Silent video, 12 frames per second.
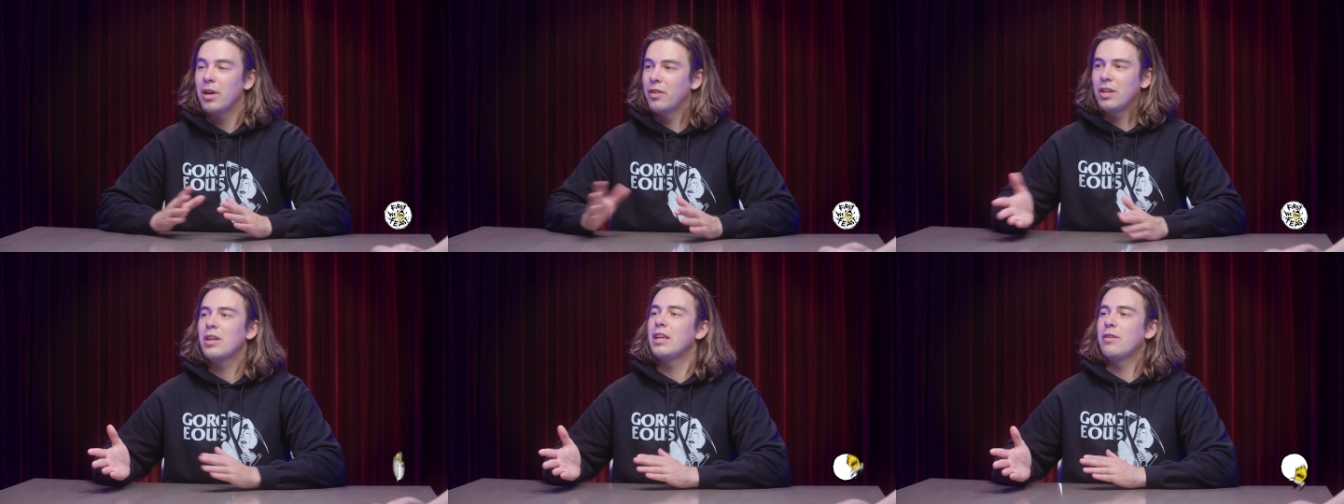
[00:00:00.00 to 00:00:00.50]
I
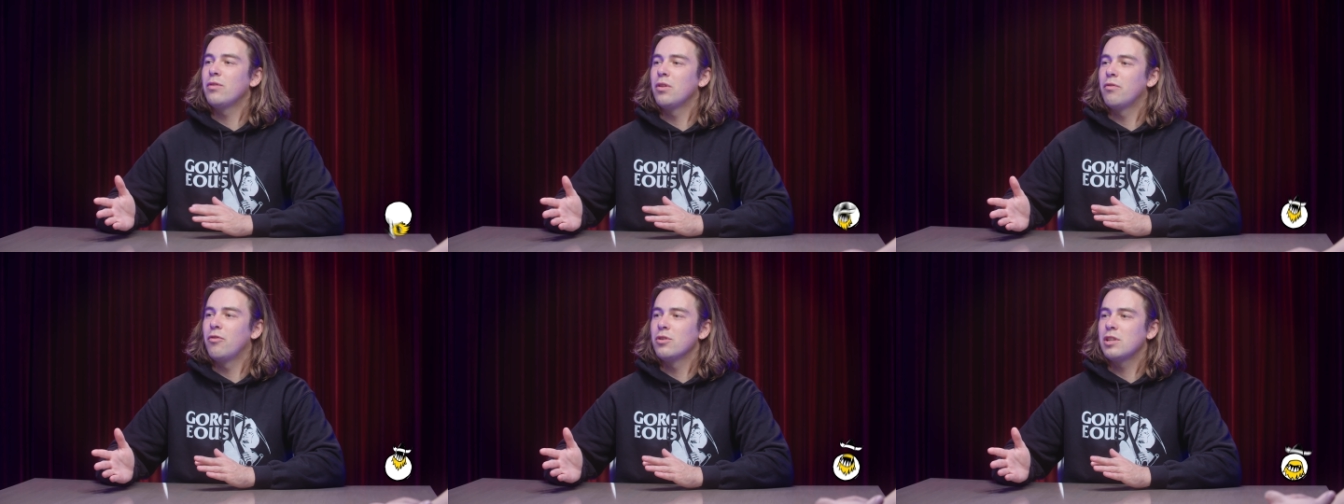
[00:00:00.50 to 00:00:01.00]
think even the
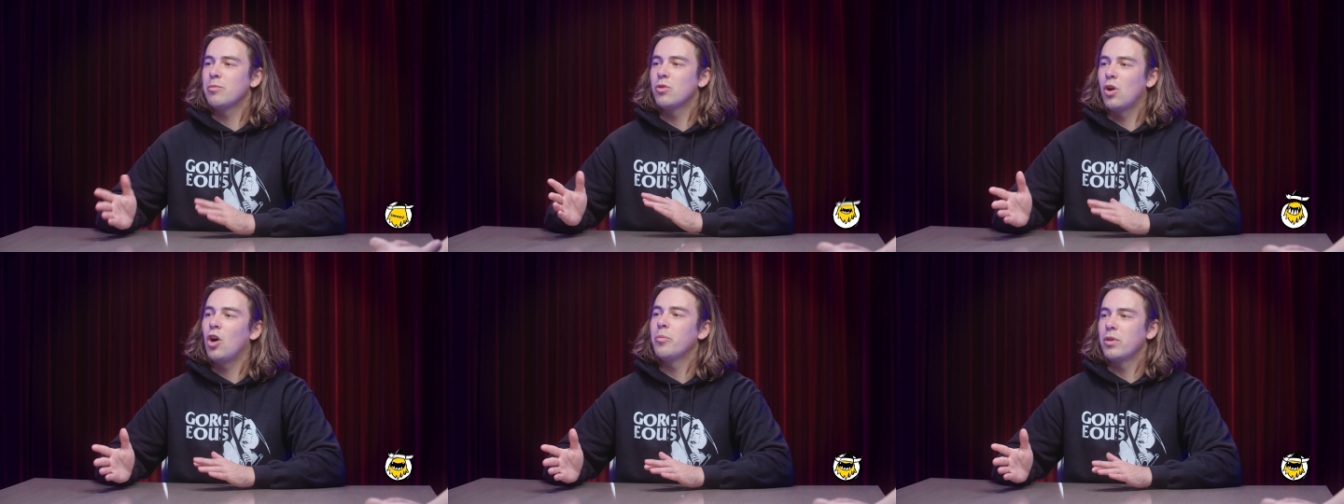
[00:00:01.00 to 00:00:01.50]
first time you
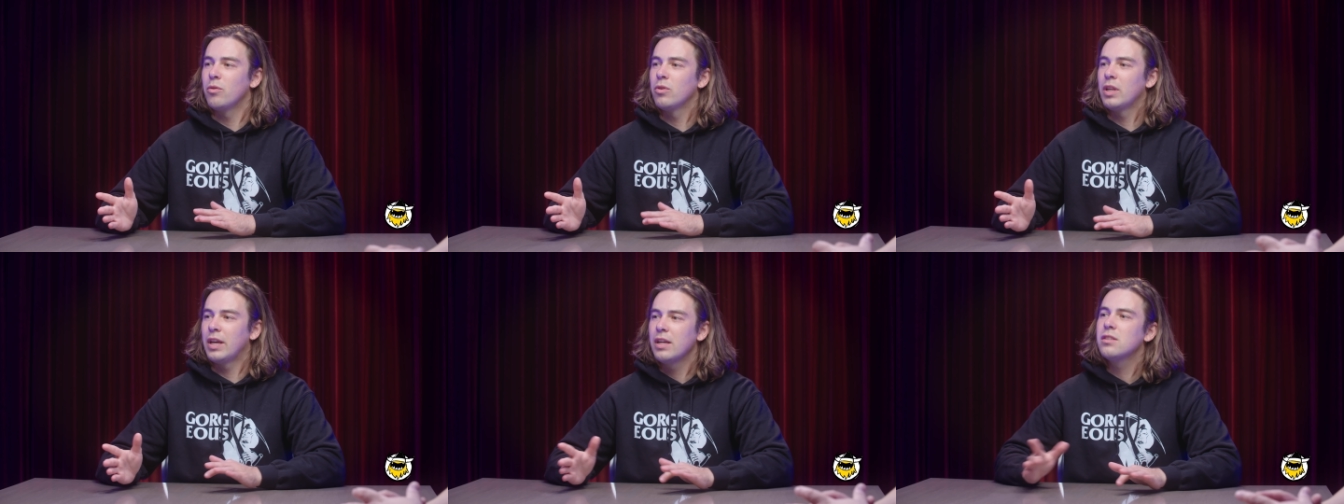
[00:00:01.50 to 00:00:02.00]
called me, you were
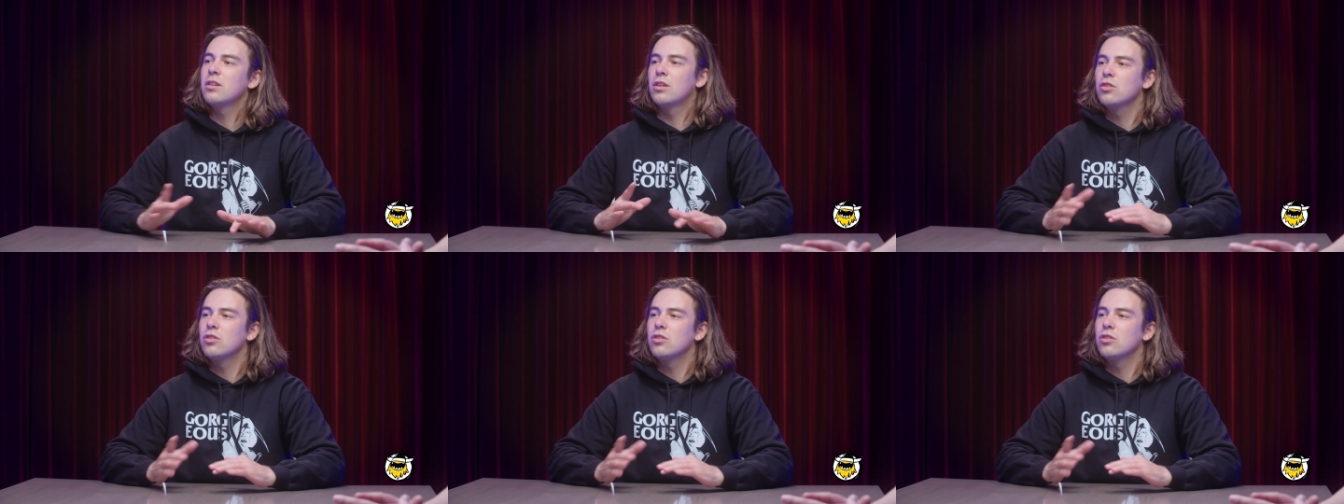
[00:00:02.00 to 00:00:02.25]
like, it's a